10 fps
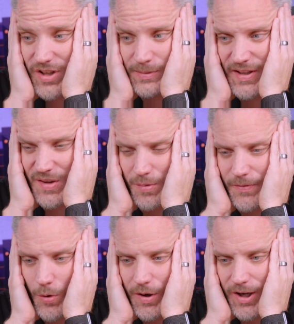talked about this
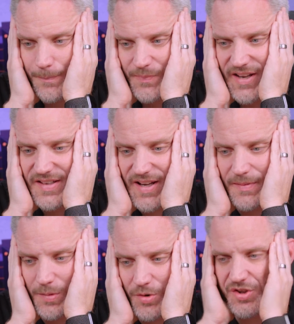before. Anytime
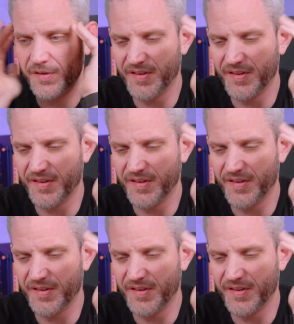someone shows